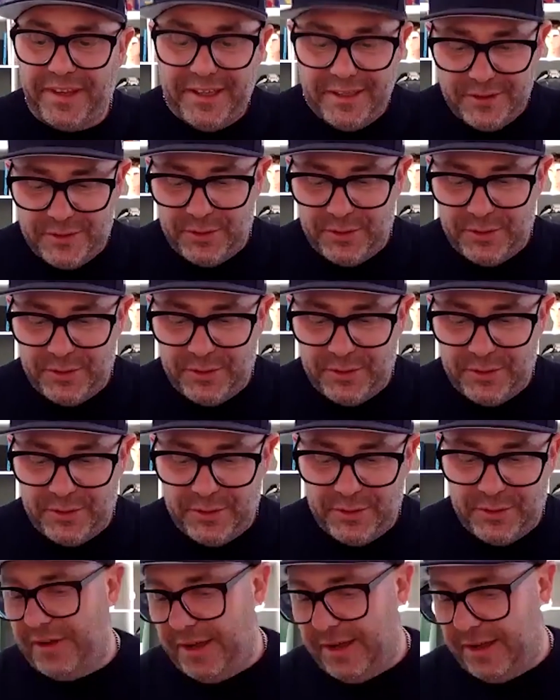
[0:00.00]
talking of
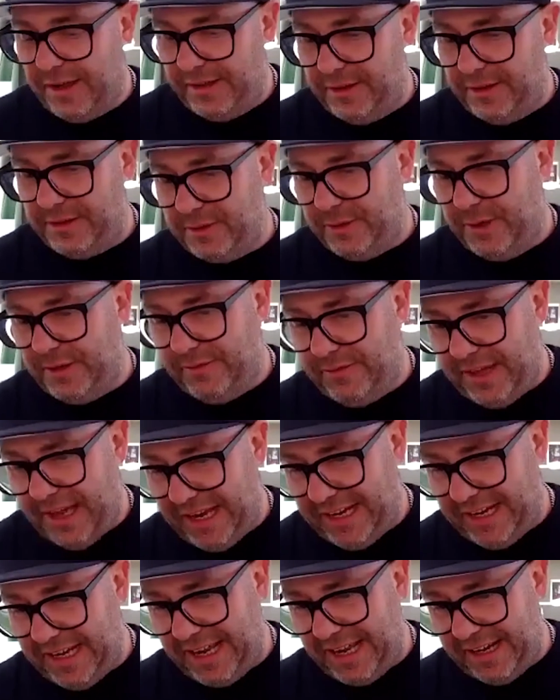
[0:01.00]
that,
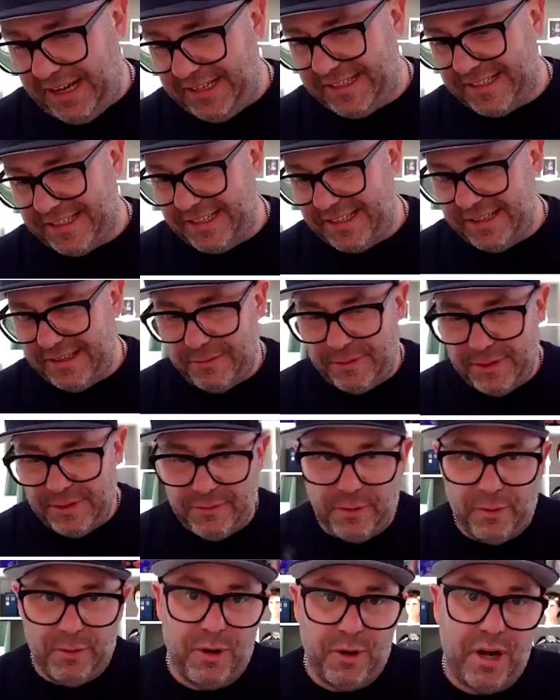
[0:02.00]
now listen, we've
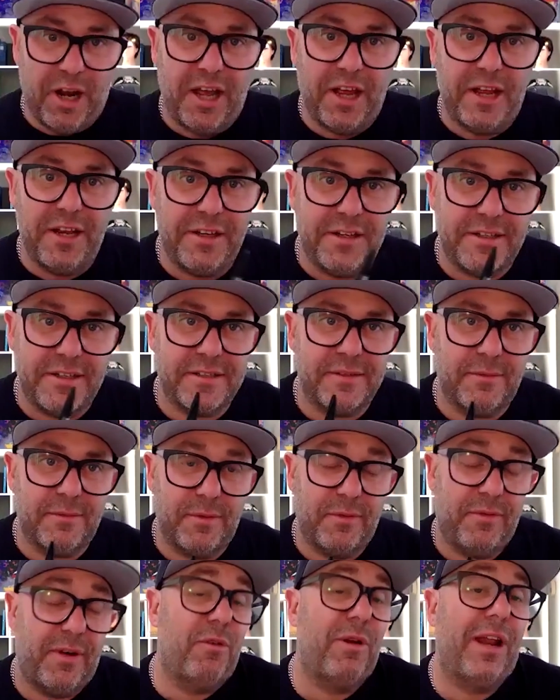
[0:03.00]
all had
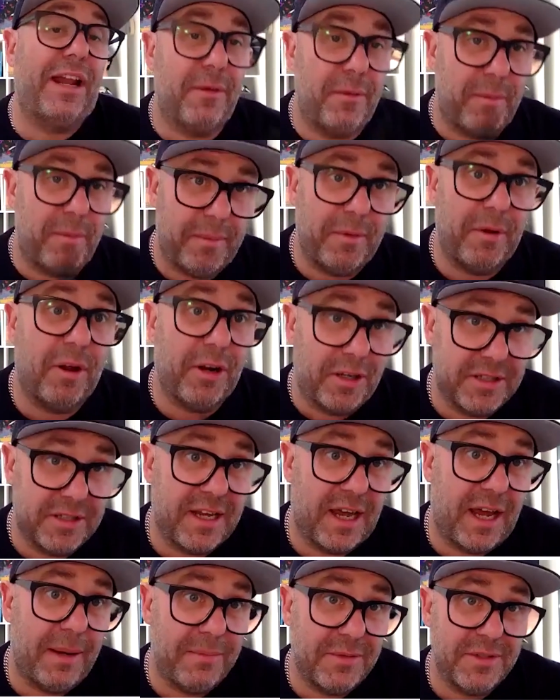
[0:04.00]
a lot of
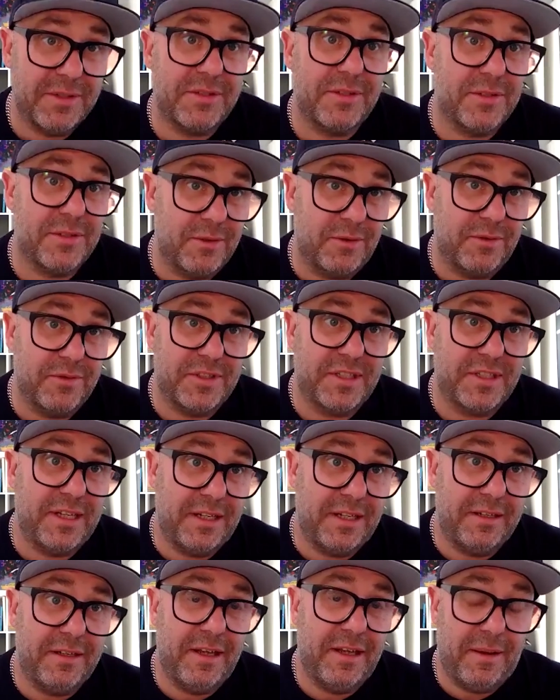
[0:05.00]
time just to sort of sit
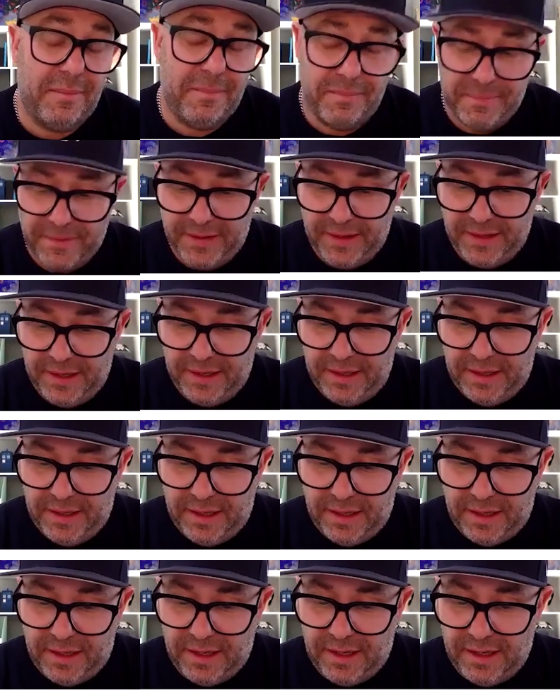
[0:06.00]
and
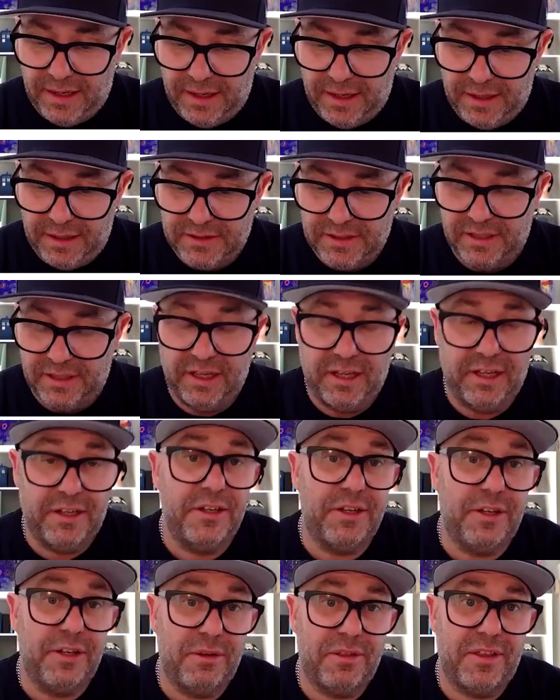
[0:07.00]
to learn
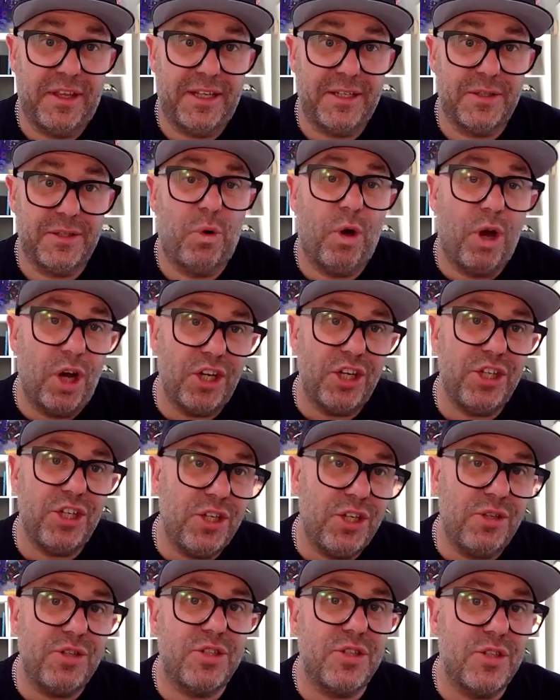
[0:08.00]
new things. What can
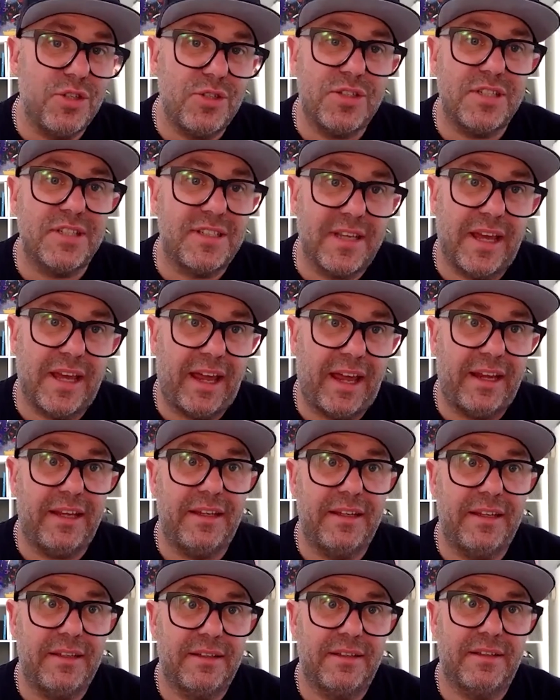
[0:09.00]
you do
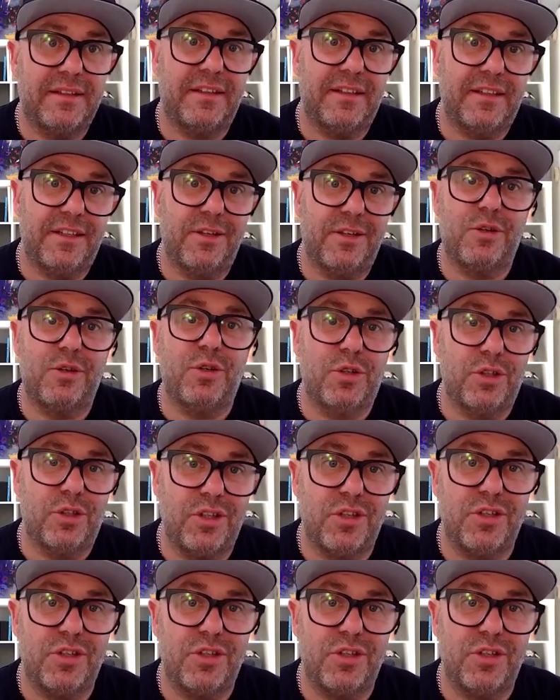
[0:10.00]
today that you couldn't